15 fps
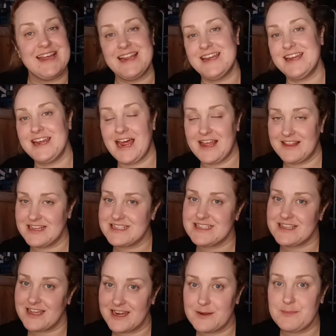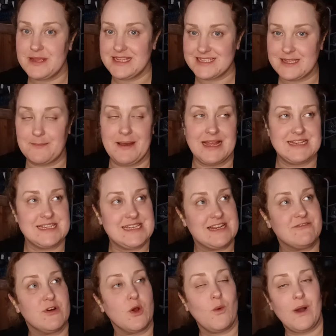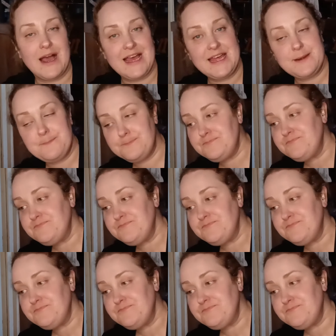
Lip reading: and there's going to be some editing required.